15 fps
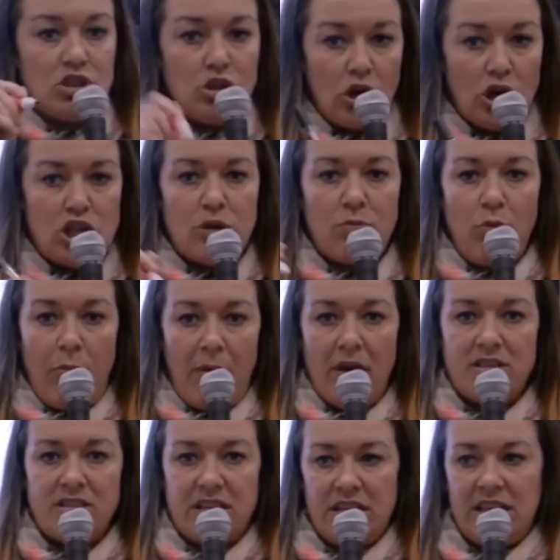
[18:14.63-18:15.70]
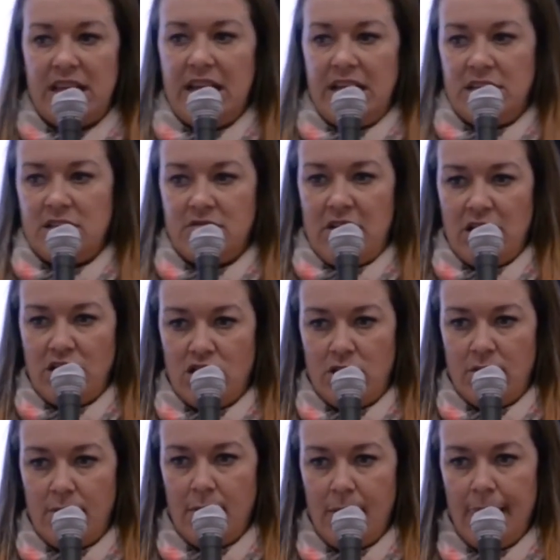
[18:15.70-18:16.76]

knowledgeable person in that interaction.